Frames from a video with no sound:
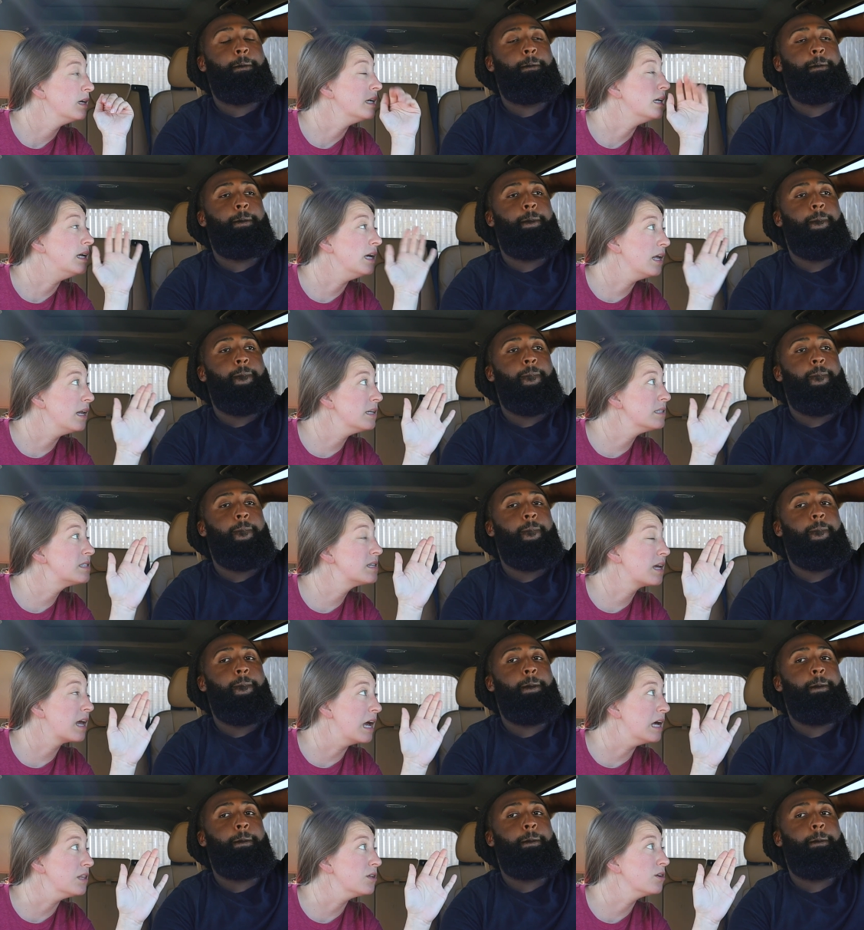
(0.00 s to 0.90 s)
Speaker 1: Get it
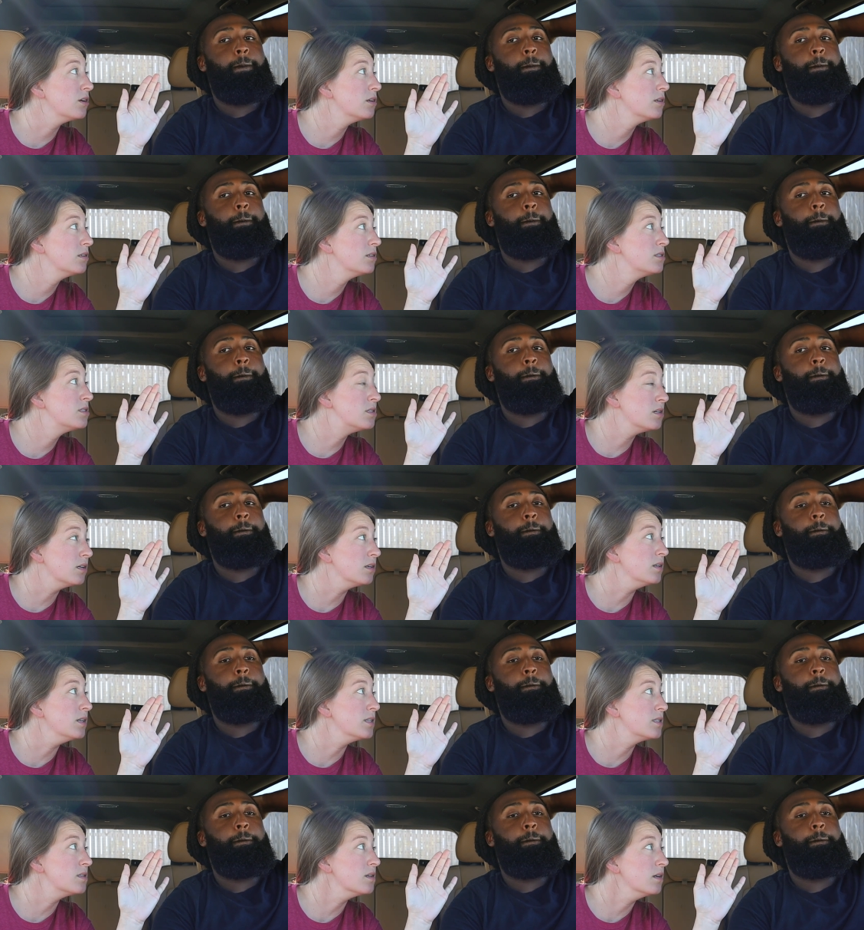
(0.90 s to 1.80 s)
together.
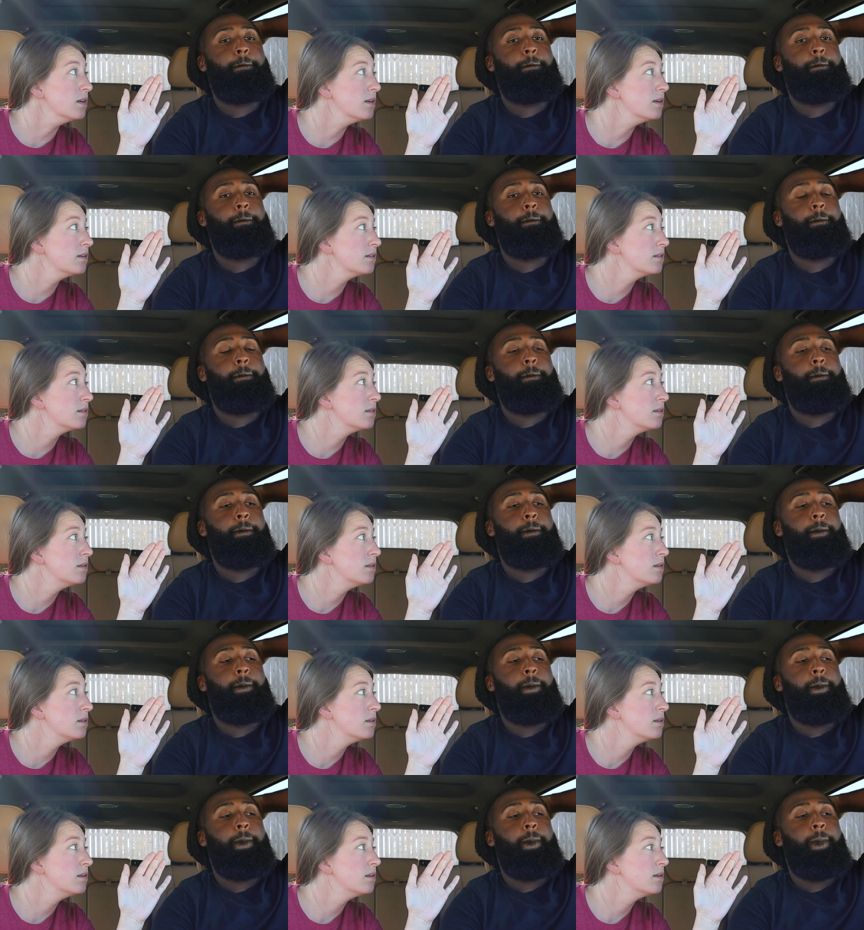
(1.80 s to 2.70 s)
Seriously.
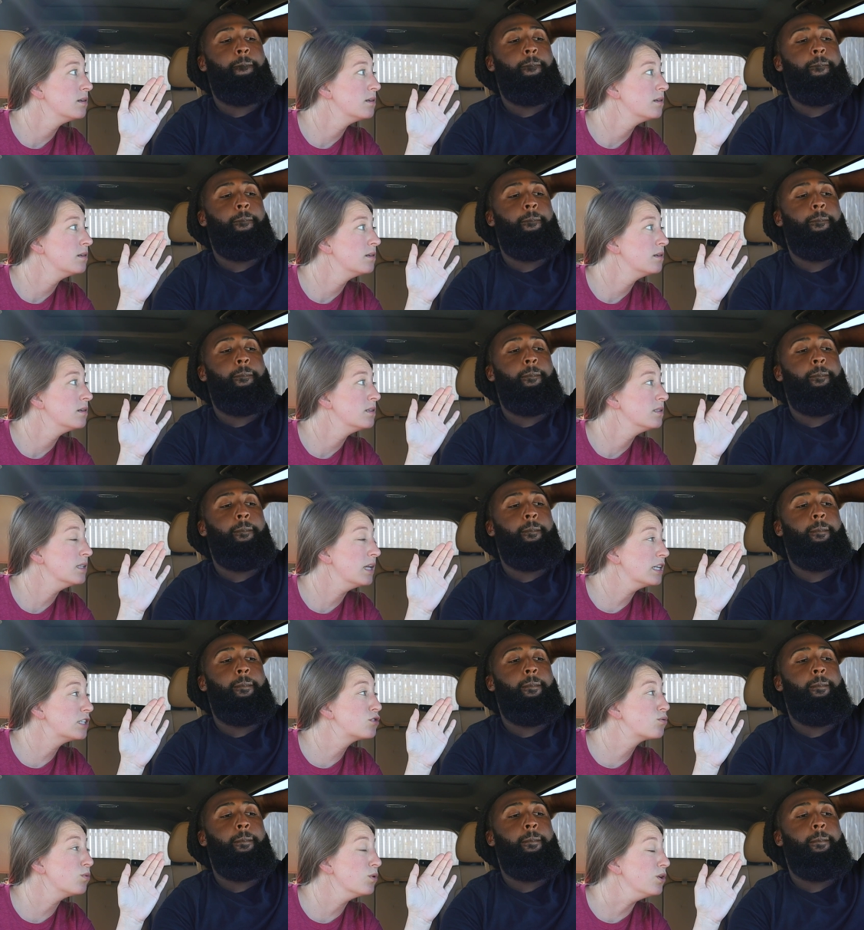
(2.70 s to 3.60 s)

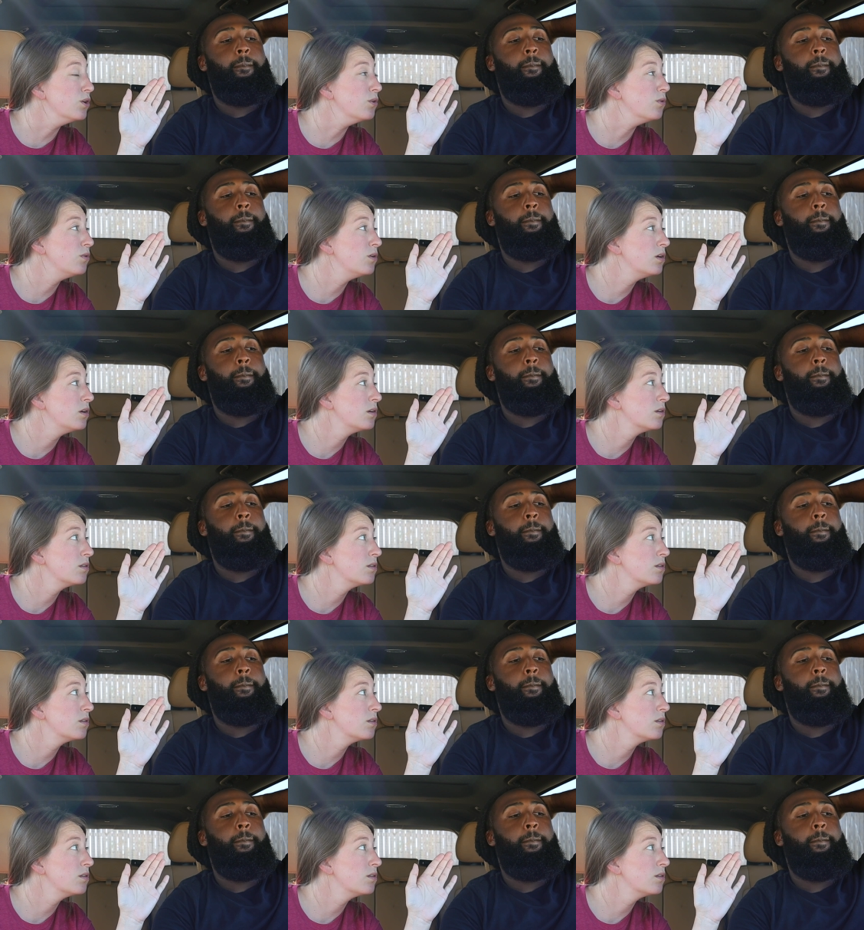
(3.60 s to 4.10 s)
That's rude.